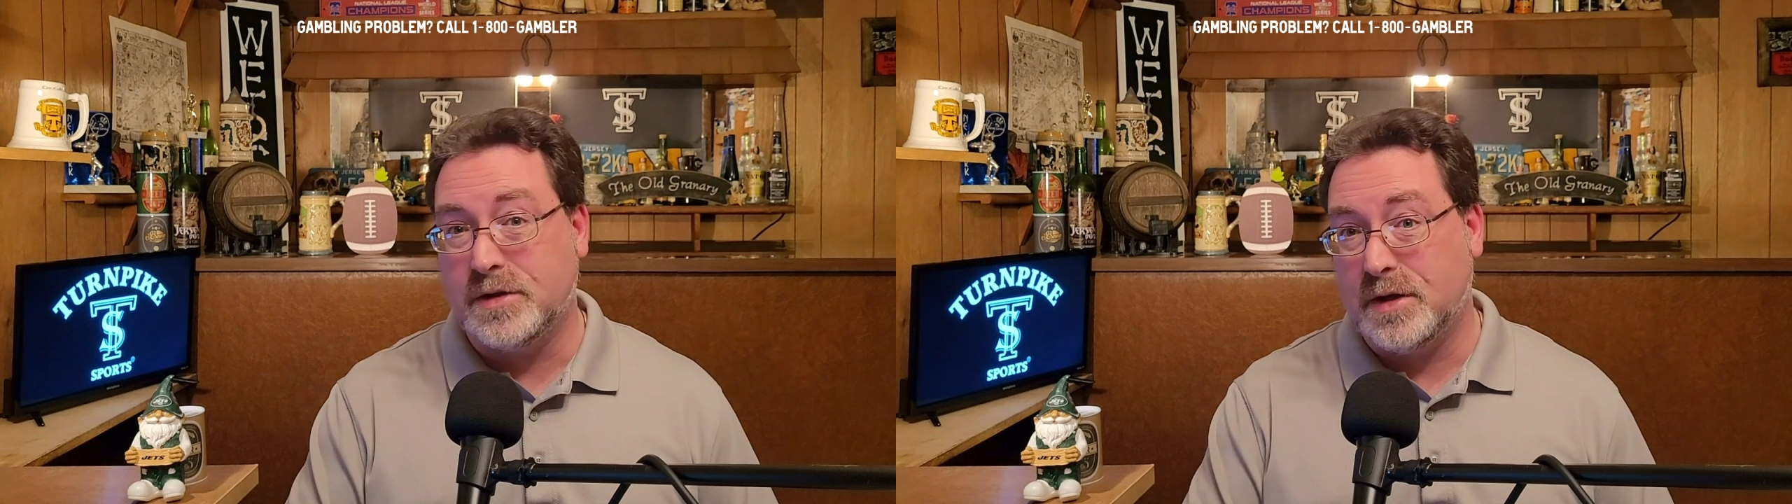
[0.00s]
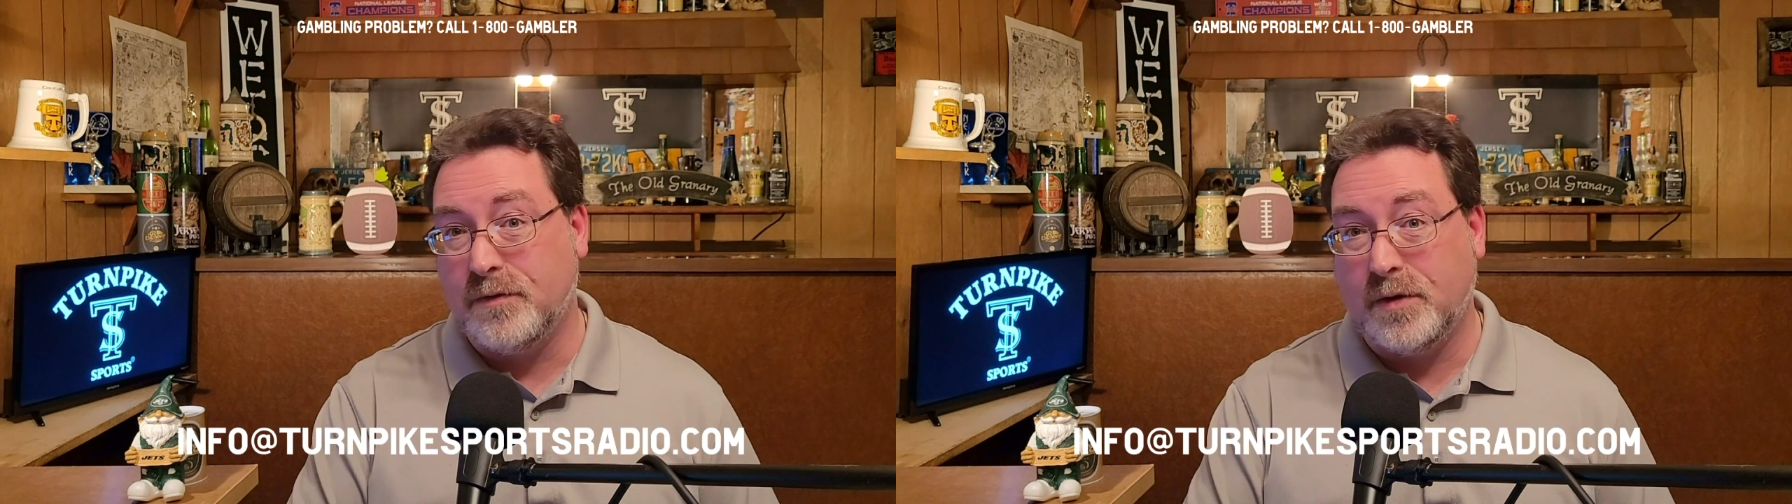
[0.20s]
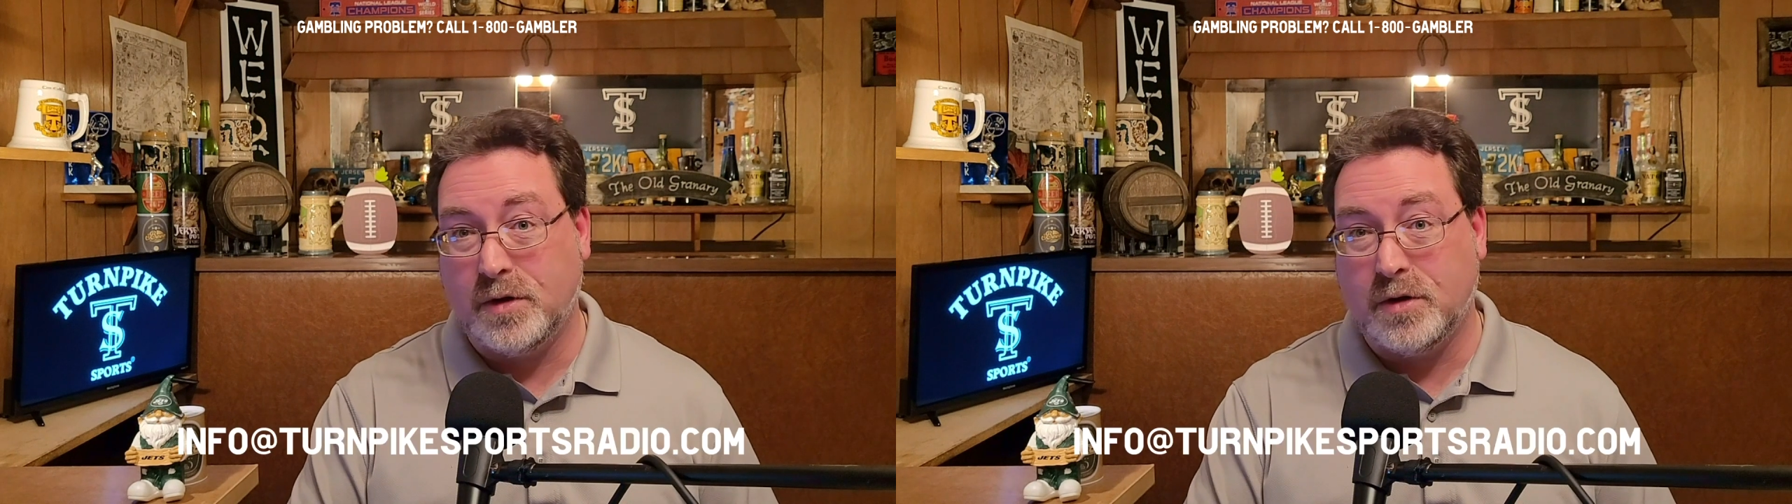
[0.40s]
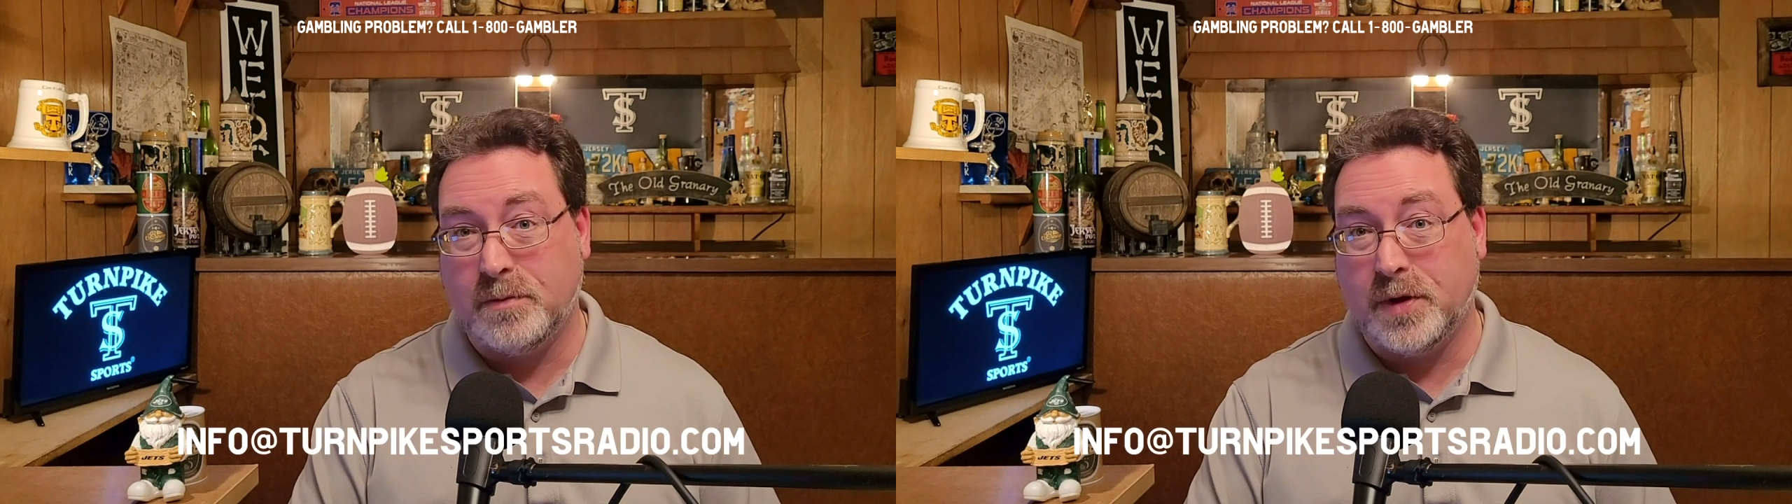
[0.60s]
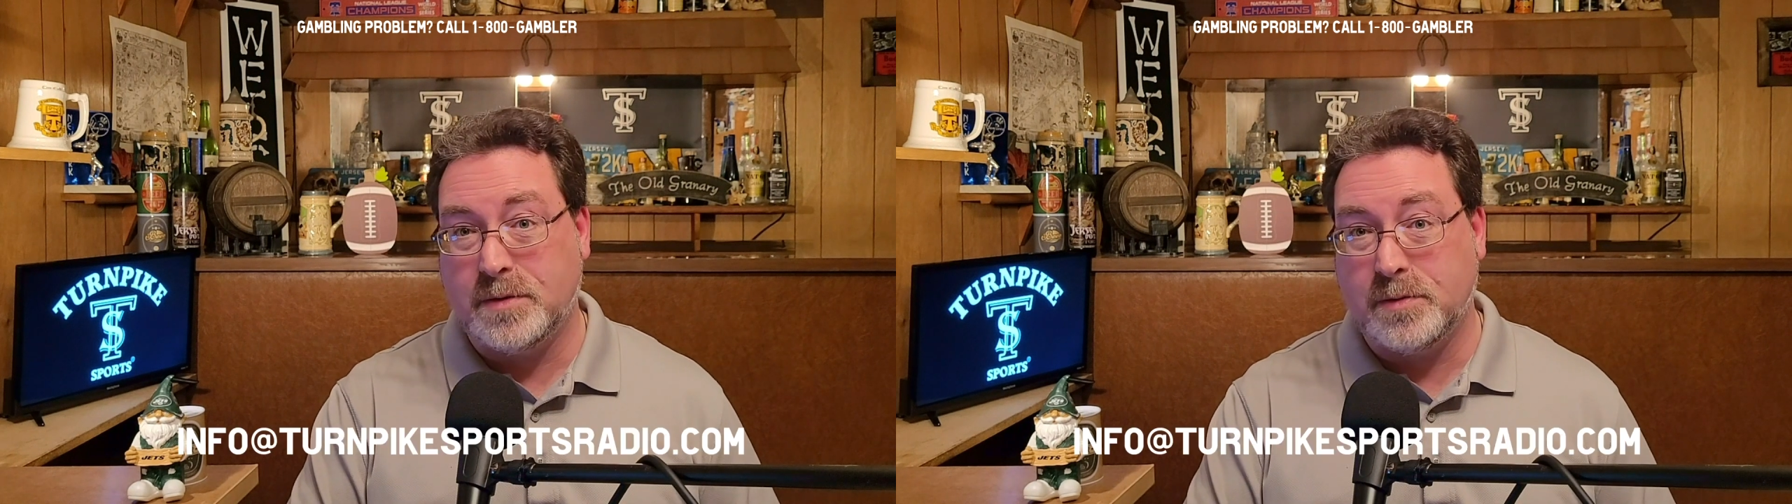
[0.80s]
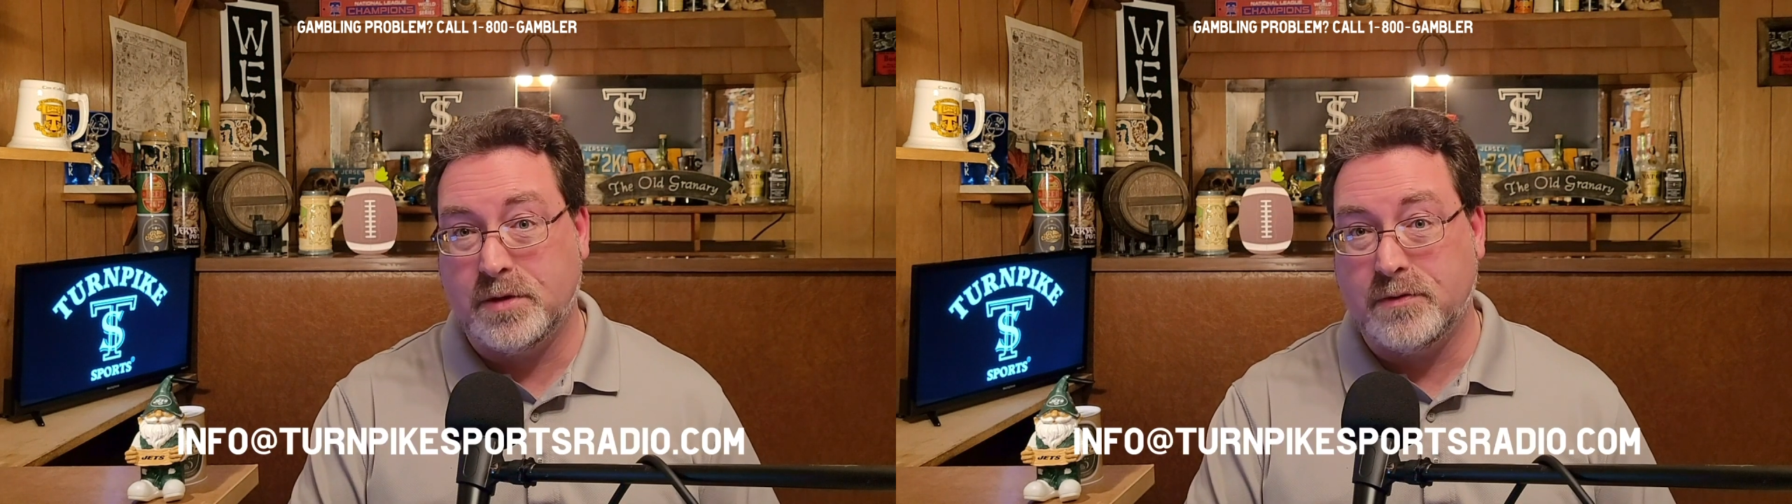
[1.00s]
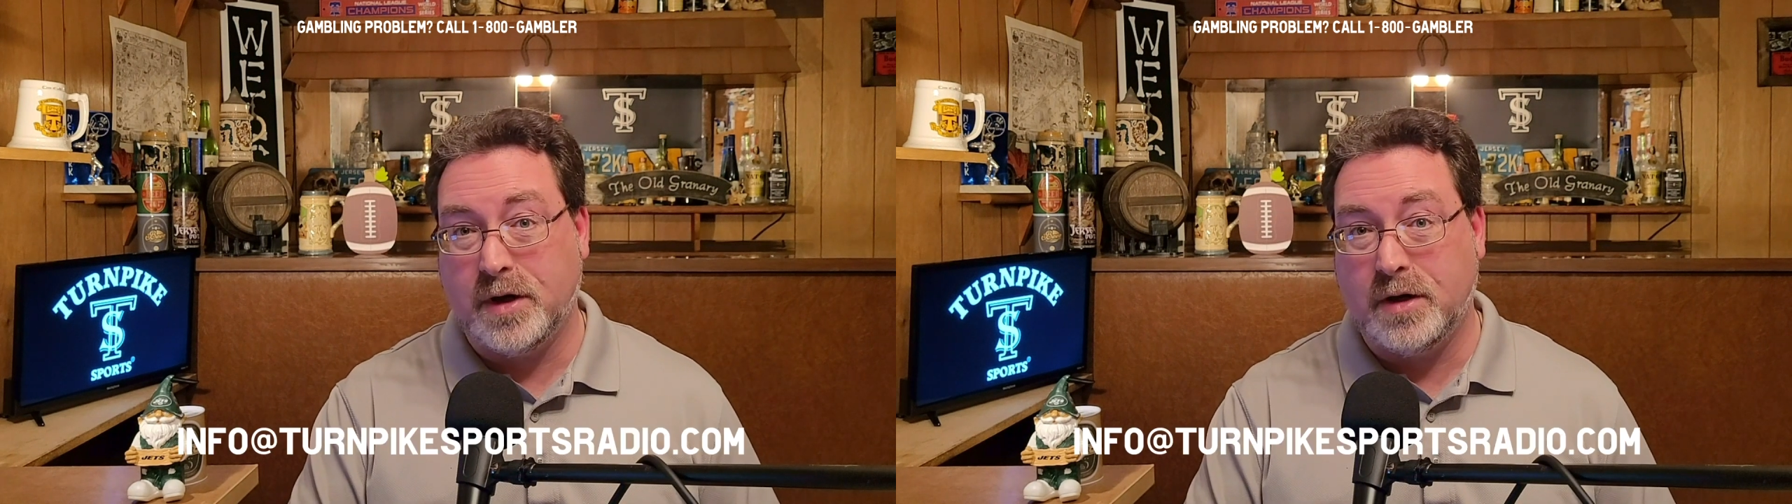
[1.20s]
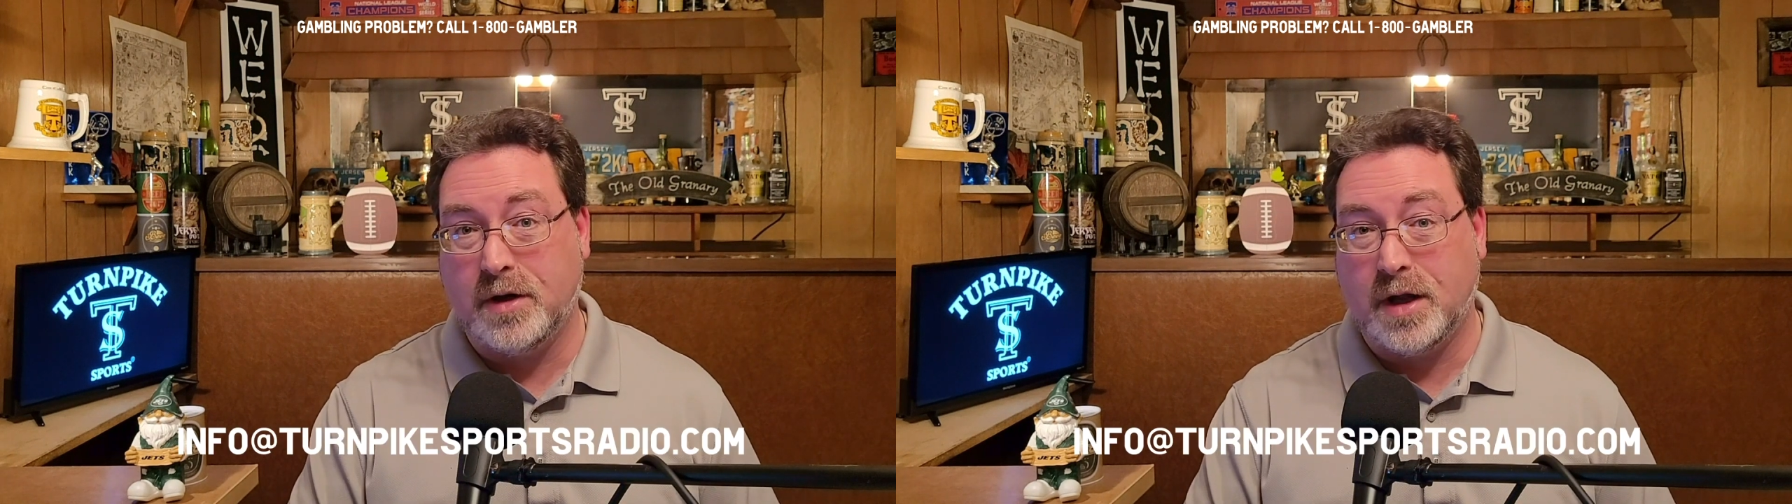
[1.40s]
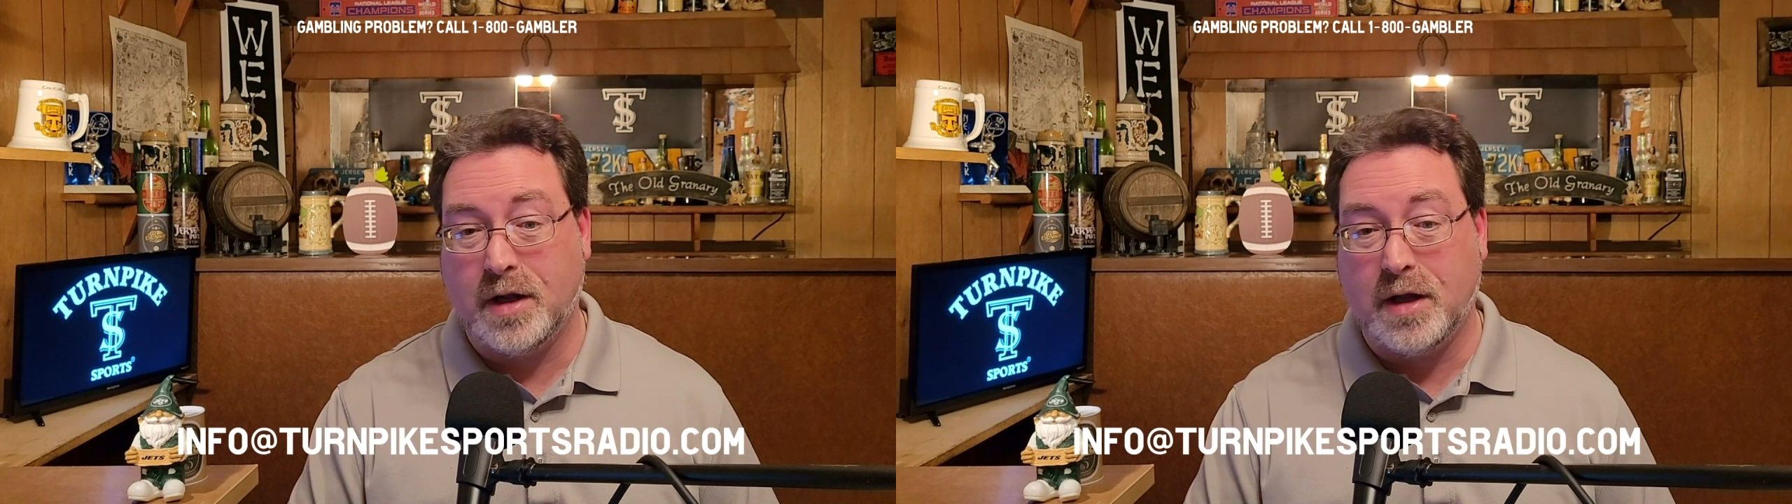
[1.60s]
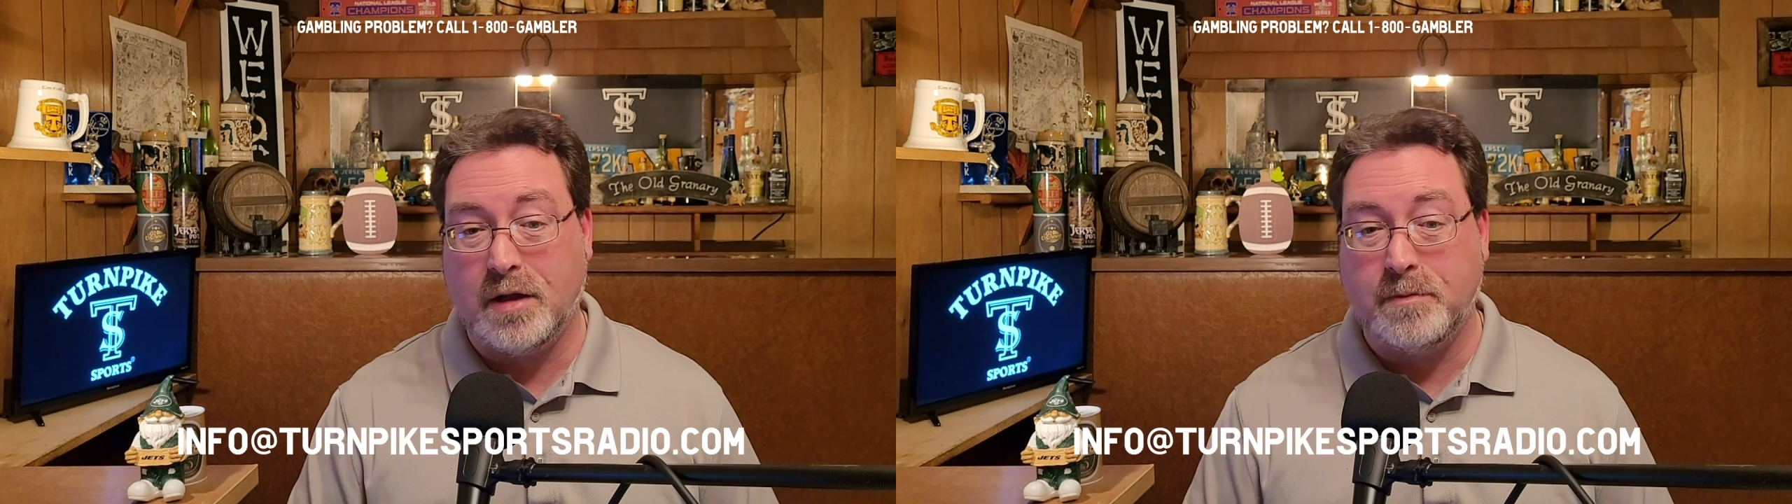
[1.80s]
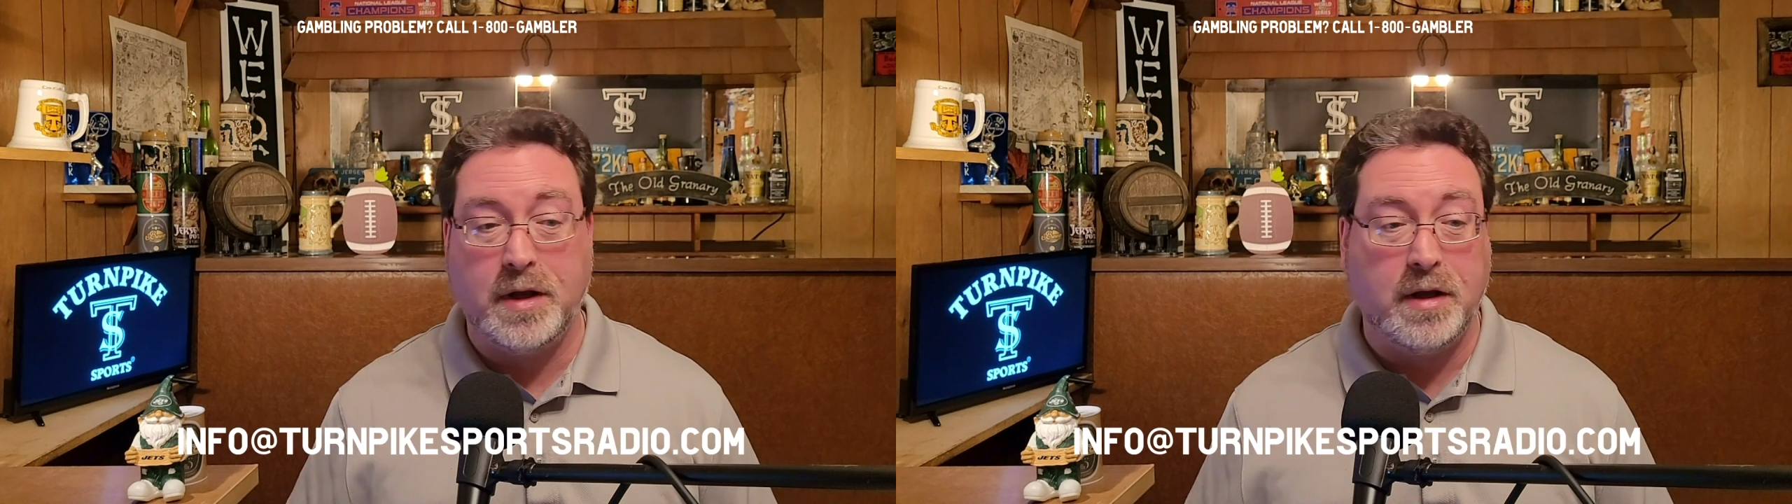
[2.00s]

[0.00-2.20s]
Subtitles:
info@turnpikesportsradio.com.